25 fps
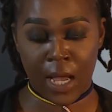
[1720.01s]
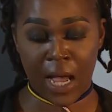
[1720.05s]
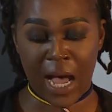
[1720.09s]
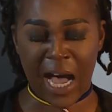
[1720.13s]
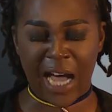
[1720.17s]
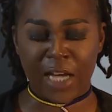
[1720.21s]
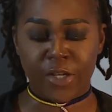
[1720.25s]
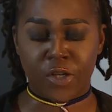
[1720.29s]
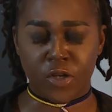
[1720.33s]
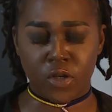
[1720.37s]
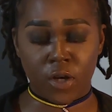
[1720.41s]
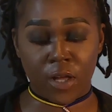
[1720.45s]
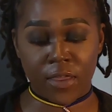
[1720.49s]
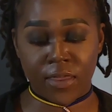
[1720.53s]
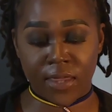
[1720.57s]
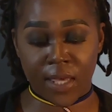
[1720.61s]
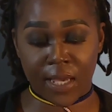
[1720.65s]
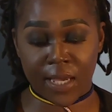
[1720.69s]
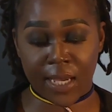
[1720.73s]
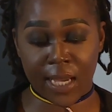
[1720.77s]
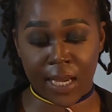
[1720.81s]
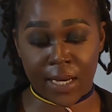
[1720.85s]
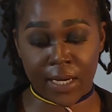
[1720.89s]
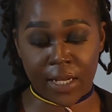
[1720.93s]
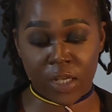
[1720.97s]
I do not
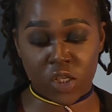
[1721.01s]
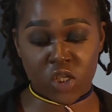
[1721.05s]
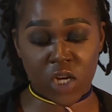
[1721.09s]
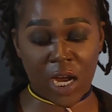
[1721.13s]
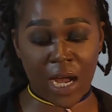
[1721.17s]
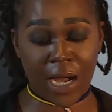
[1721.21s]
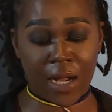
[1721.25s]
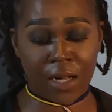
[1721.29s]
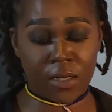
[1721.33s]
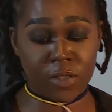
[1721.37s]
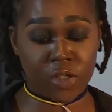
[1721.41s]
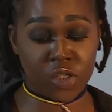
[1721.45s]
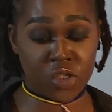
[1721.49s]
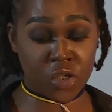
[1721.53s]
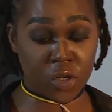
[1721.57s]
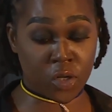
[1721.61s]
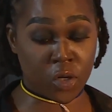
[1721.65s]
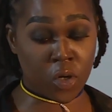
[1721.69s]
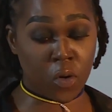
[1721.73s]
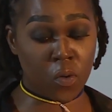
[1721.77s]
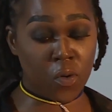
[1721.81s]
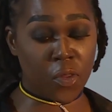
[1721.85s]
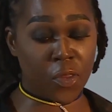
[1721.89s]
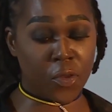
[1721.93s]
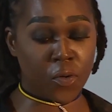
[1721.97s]
think any child should
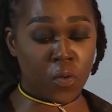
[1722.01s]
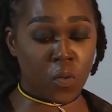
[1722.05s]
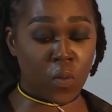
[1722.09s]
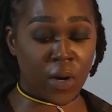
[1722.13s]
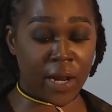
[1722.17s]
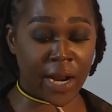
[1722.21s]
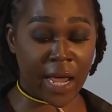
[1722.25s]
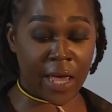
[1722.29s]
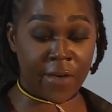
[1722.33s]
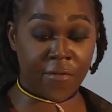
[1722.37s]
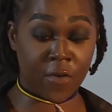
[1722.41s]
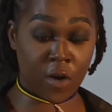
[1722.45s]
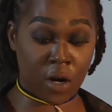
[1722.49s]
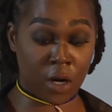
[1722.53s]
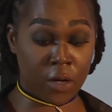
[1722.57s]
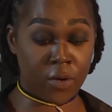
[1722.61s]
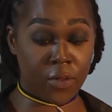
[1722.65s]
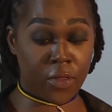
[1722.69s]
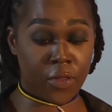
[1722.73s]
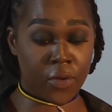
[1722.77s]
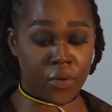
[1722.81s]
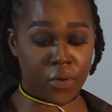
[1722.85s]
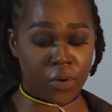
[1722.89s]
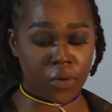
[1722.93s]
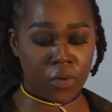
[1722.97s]
go through what I've gone
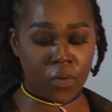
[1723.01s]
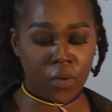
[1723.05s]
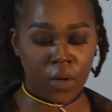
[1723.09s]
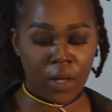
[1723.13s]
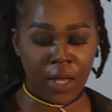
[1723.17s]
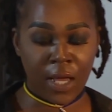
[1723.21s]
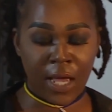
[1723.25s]
through,